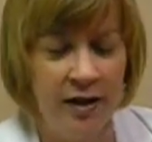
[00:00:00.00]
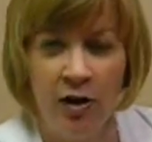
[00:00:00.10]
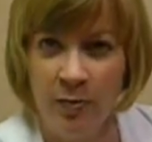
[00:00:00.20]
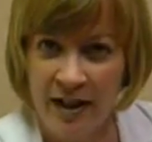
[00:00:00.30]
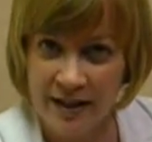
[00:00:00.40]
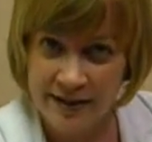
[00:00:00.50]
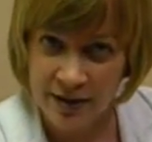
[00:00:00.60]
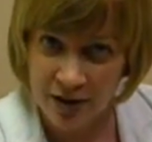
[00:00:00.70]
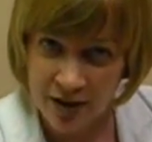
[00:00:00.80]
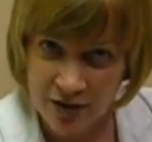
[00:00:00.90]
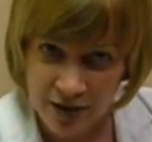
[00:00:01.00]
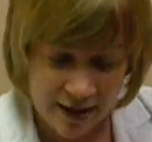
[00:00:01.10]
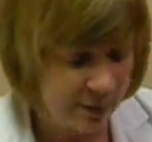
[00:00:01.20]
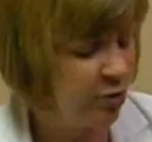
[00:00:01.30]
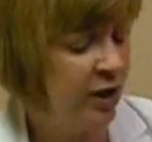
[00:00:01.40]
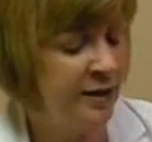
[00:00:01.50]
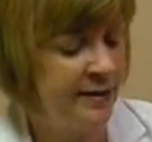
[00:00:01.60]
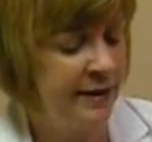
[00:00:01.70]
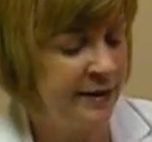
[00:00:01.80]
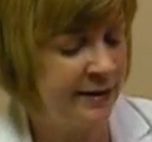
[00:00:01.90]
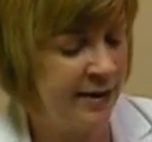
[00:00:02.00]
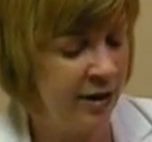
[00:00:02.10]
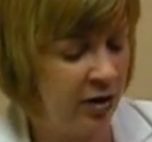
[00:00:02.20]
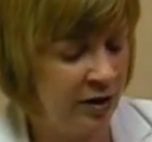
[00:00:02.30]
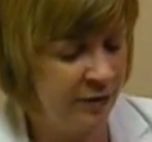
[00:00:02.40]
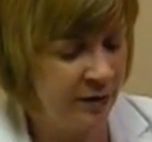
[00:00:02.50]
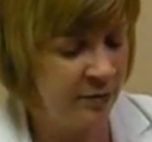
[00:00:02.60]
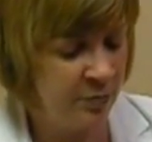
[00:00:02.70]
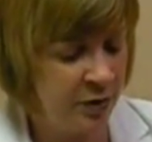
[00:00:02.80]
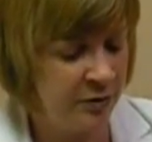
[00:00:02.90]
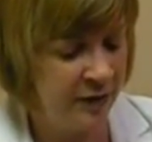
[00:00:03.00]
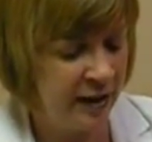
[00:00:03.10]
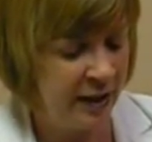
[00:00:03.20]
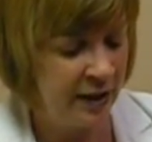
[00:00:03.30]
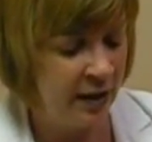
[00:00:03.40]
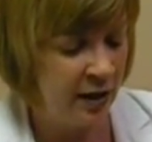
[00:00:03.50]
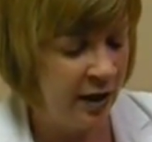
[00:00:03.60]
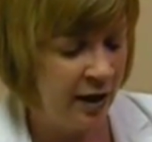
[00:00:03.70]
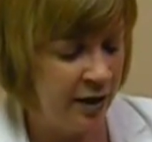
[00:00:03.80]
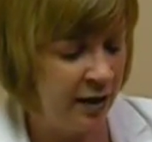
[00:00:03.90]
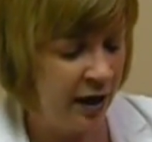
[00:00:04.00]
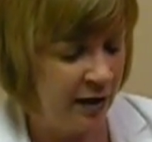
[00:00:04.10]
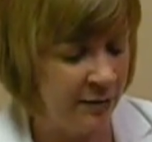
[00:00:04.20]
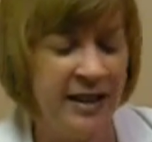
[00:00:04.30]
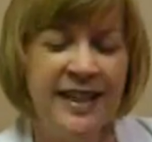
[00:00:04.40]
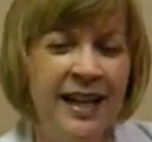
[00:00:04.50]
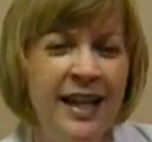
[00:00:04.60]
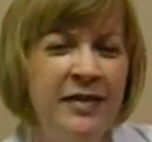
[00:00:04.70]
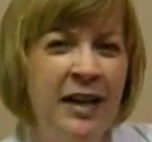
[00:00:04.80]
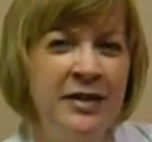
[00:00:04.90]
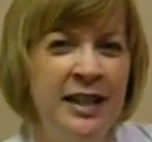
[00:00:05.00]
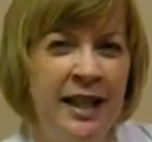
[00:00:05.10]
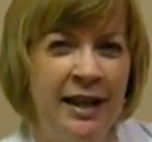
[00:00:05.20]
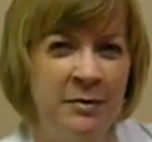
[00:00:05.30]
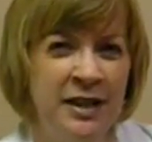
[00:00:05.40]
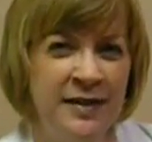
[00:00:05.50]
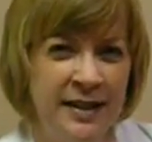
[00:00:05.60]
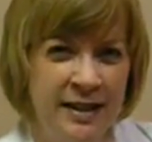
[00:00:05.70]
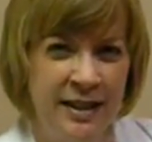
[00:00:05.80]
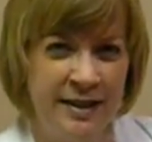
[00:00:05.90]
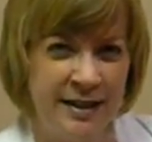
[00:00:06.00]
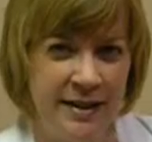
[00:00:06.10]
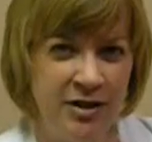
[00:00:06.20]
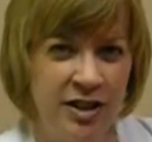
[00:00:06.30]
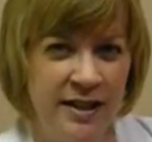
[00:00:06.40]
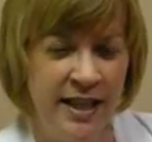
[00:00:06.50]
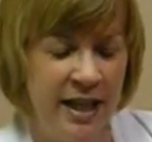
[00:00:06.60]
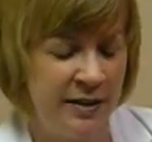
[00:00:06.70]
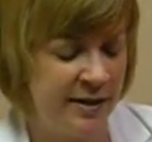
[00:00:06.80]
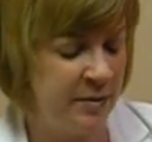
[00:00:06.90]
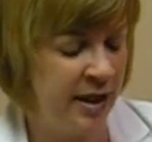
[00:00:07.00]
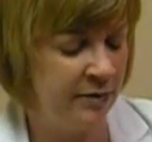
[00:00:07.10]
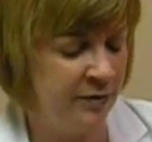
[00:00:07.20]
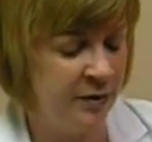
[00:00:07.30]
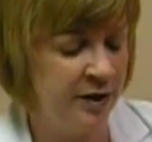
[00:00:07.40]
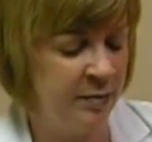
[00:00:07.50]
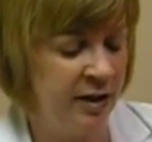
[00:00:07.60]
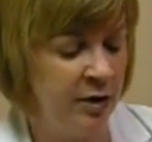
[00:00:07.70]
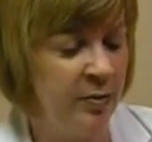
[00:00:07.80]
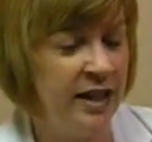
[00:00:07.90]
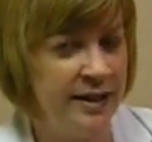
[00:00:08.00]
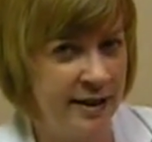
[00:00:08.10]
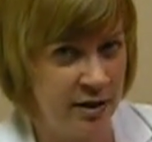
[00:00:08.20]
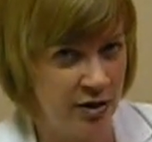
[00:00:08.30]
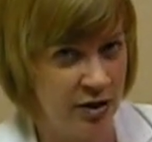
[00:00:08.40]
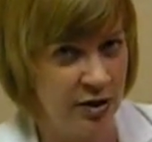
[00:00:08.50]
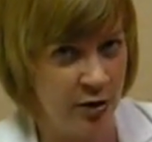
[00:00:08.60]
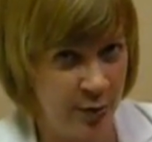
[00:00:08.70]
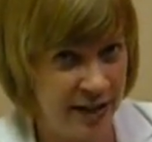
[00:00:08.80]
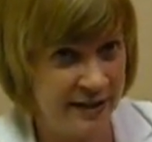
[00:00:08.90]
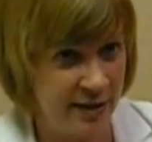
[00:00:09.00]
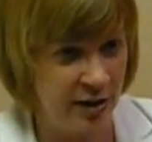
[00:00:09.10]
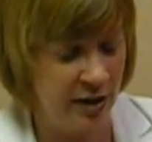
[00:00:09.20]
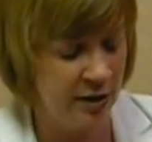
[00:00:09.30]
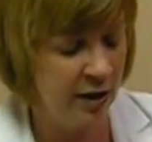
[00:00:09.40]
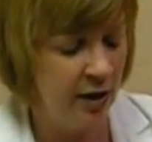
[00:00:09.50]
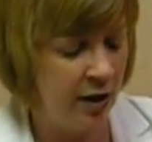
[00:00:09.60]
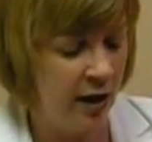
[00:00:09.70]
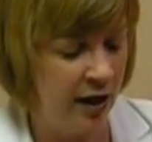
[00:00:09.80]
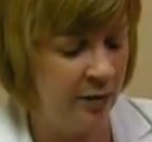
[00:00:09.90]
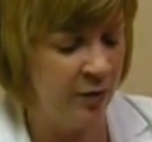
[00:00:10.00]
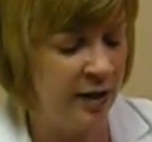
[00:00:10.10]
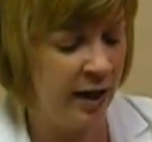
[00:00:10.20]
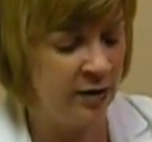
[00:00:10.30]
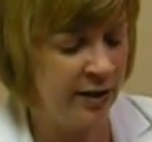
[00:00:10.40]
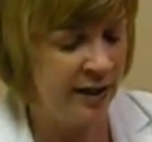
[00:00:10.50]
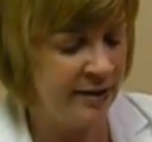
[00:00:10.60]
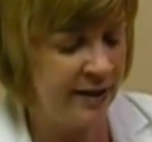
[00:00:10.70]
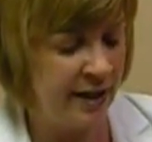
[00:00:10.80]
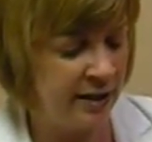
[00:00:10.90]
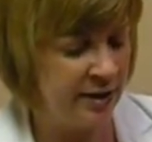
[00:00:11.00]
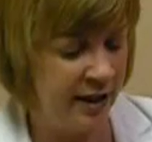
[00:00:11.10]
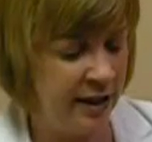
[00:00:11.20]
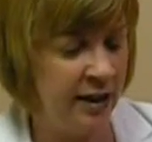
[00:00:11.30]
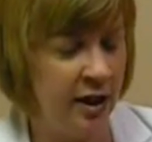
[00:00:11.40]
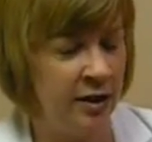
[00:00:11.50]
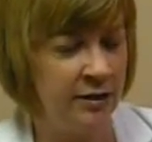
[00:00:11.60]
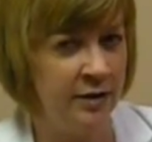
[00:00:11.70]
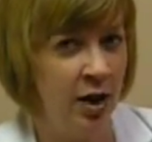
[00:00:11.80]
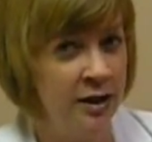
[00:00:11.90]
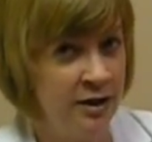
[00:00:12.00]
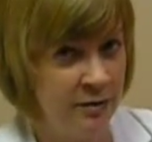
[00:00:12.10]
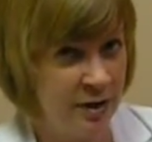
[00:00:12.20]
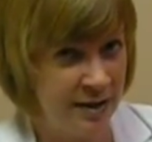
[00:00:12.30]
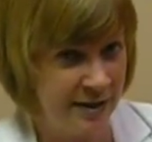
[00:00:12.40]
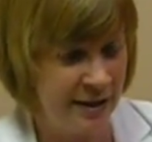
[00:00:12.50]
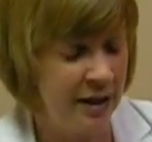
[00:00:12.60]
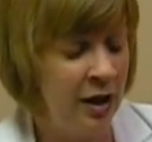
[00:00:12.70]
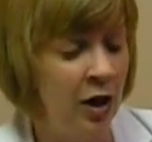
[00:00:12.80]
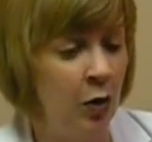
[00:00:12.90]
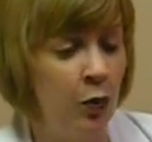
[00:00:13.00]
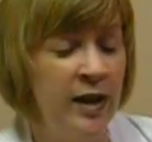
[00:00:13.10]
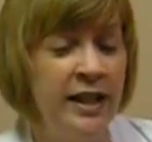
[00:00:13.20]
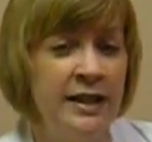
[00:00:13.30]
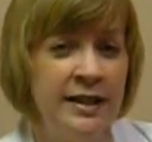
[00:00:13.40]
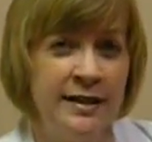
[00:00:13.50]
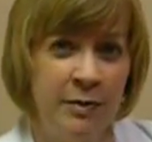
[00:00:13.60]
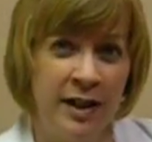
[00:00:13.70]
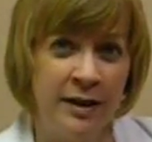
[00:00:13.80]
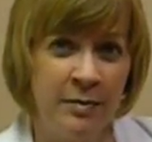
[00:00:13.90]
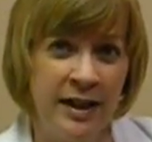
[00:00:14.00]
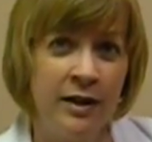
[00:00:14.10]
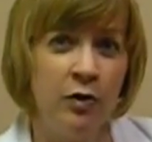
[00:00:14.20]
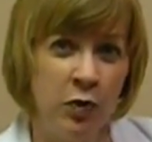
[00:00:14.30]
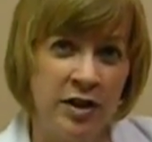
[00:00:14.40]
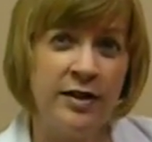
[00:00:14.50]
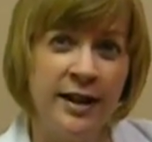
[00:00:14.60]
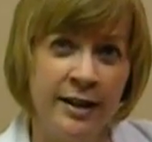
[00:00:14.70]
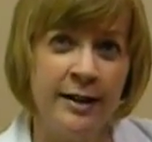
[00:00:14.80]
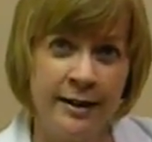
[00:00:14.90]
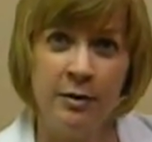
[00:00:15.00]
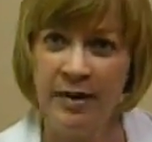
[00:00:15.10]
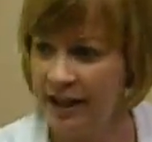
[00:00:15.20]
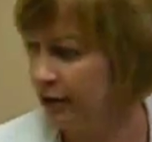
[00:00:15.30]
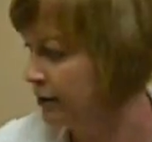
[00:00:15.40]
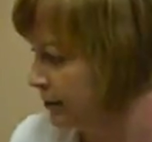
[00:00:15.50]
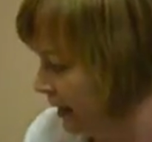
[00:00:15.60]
Nobody's hurt during the process. They are from bovine. It's kind of like having an amniocentesis. You just take out some of that fluid, but nobody's injured, nobody's hurt. We're not looking to get into any kind of controversy. We just want to make the world look a little better.